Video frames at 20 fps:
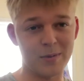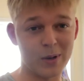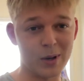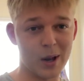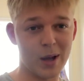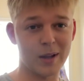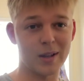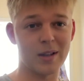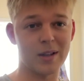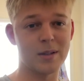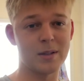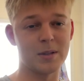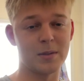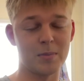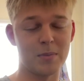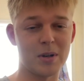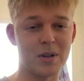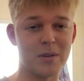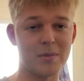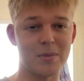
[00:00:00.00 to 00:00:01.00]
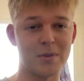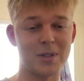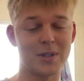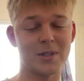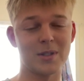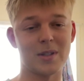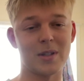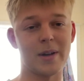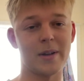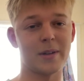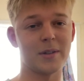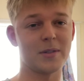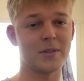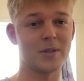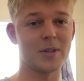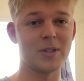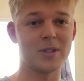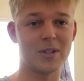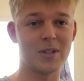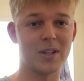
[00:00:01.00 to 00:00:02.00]
like it's been a bit sluggish
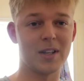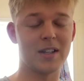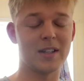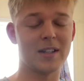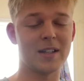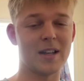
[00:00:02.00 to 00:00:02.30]
recently,